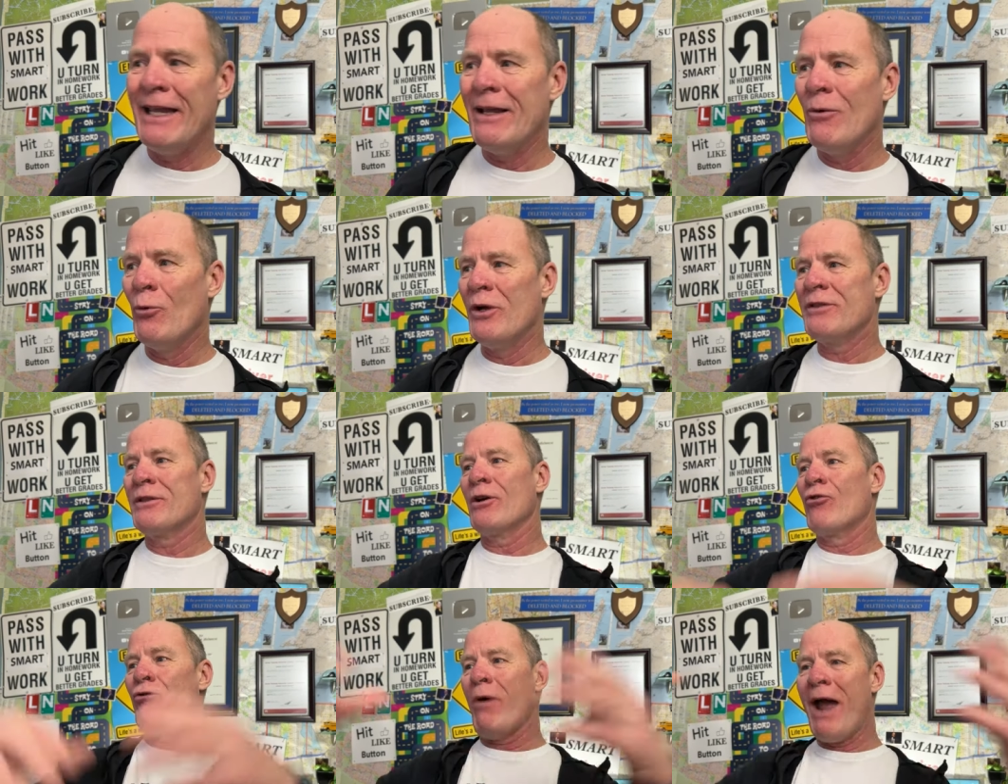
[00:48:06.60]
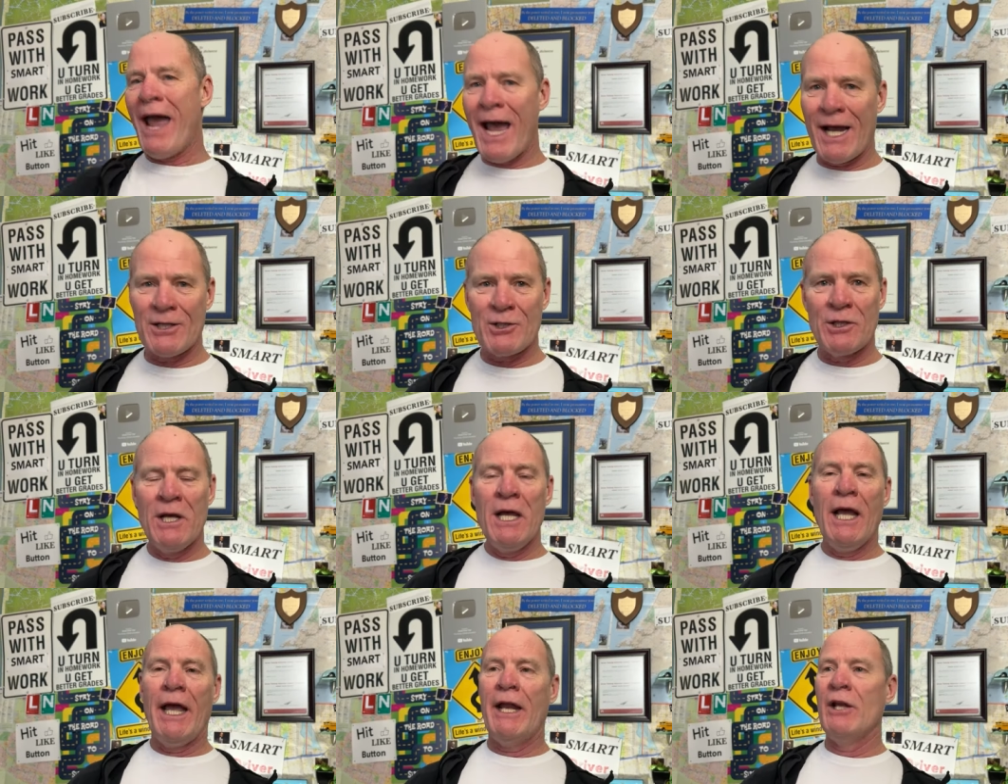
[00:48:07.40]
with the crash,
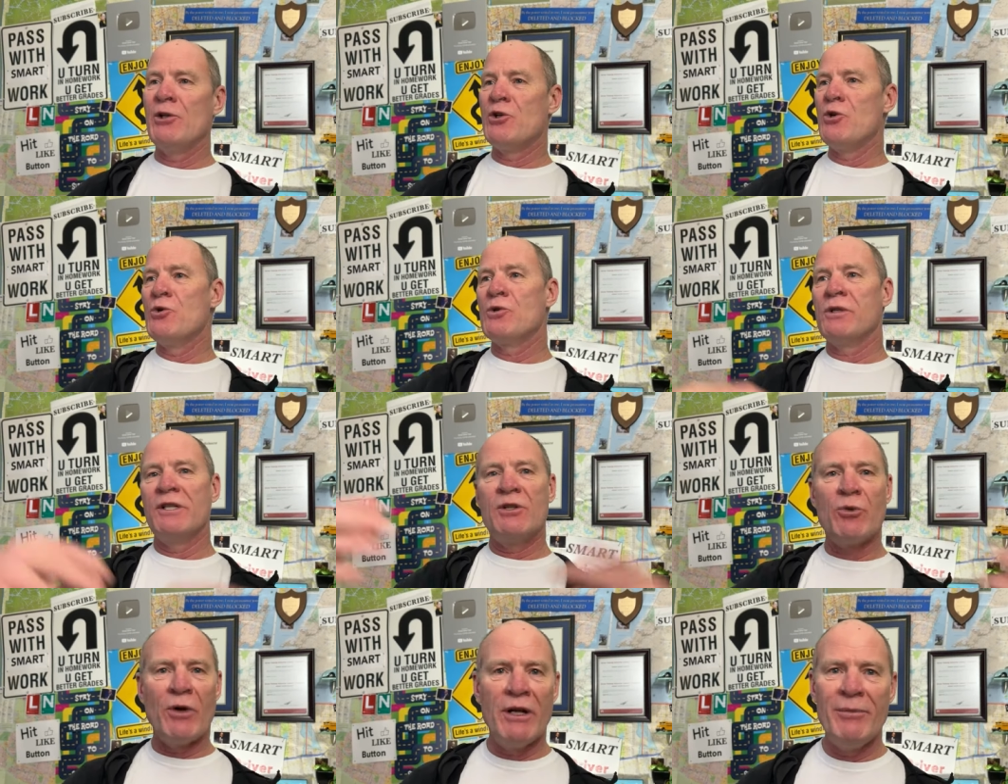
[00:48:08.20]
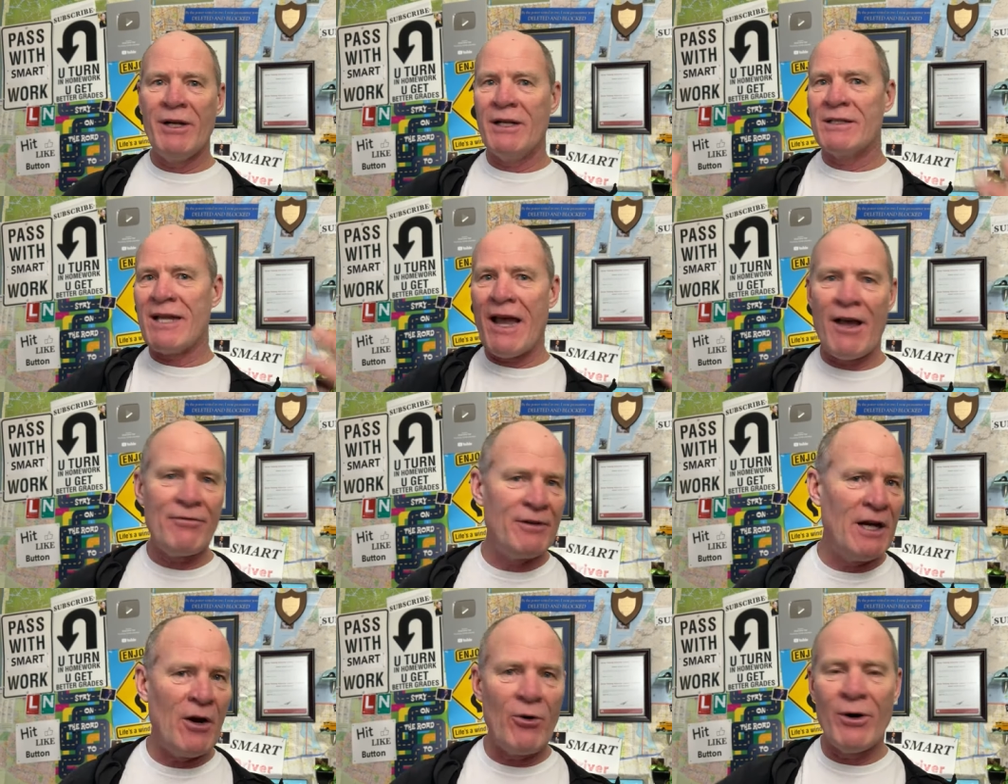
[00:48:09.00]
and it's usually 20 minutes, half
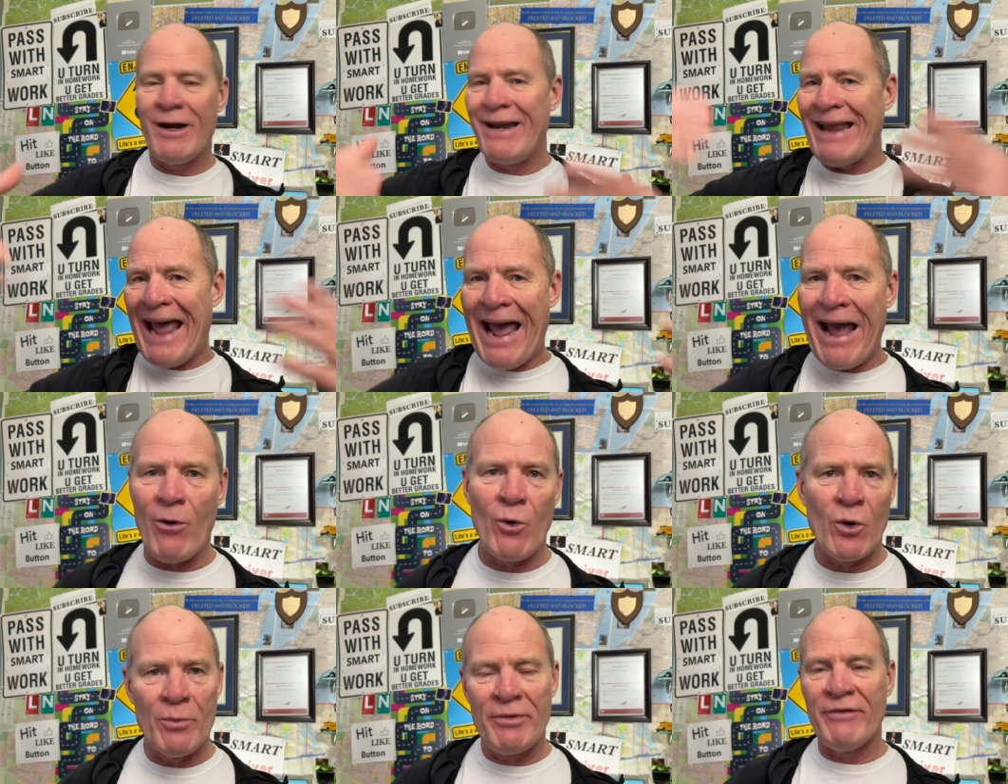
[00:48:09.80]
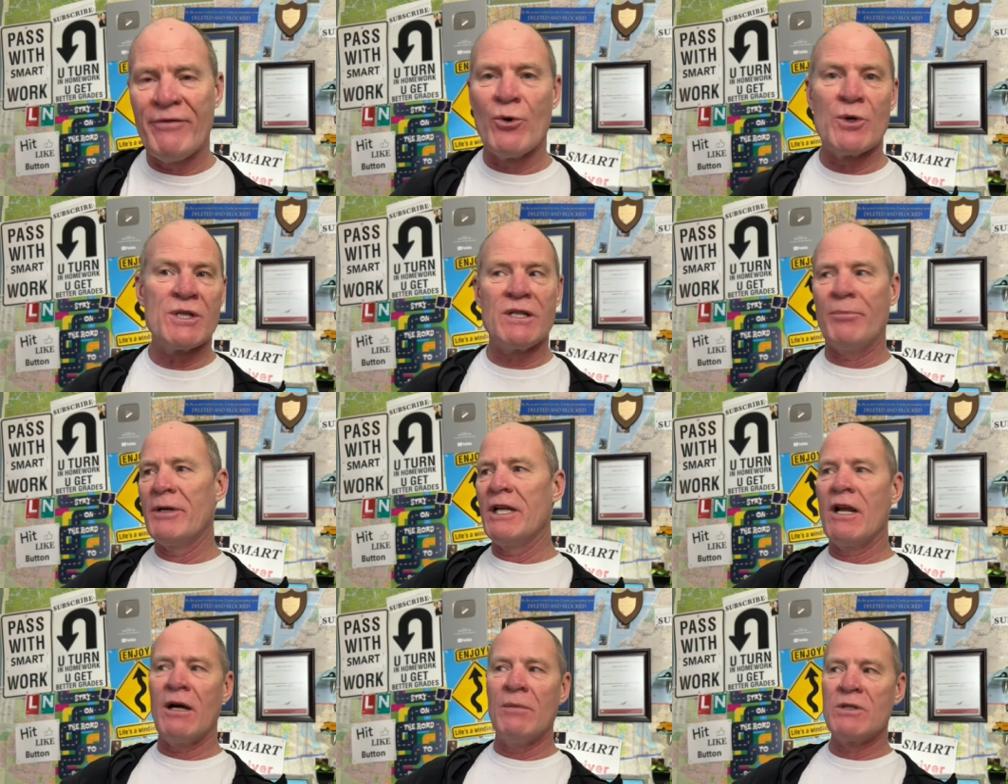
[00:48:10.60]
an hour, an hour before somebody
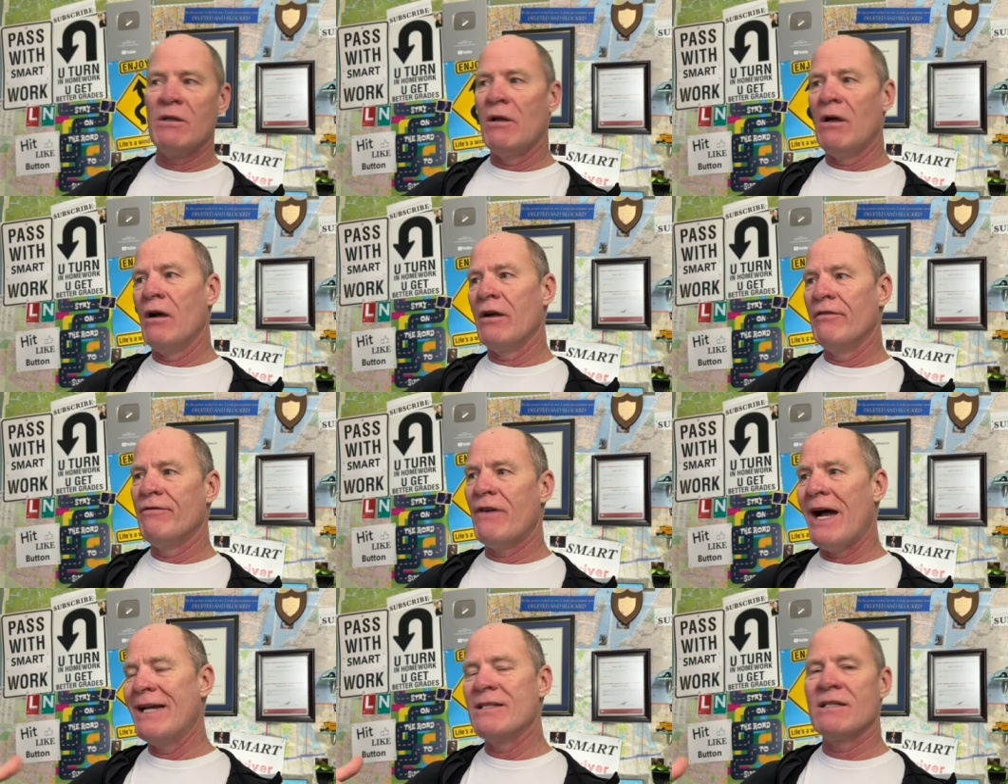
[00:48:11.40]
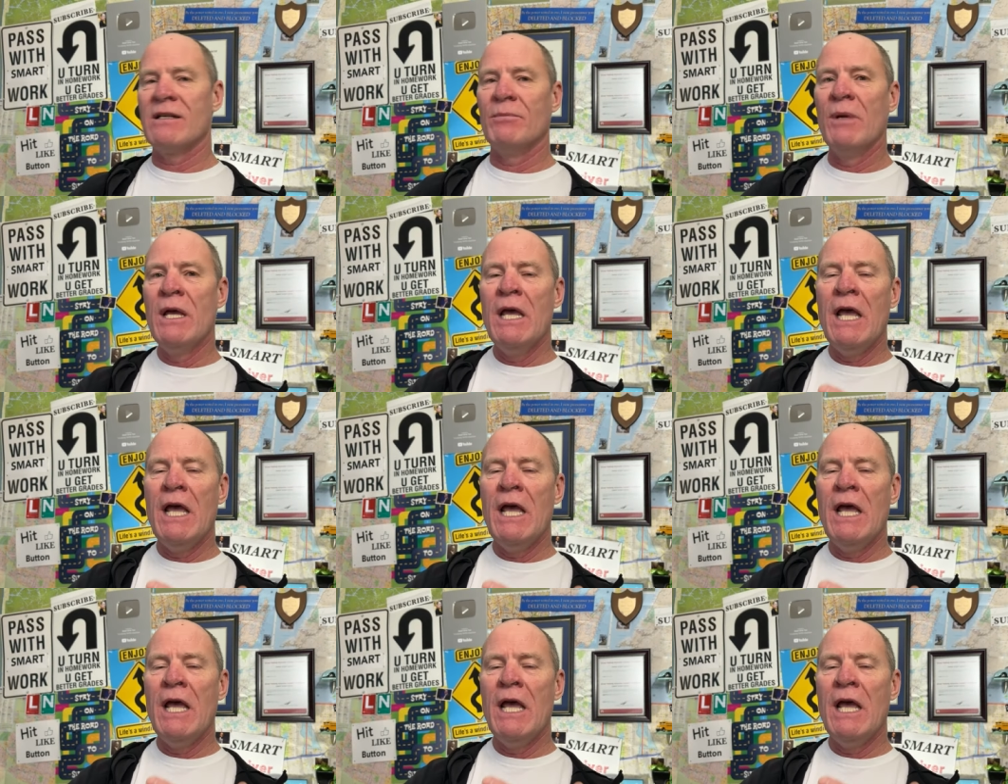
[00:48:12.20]
comes along and finds them.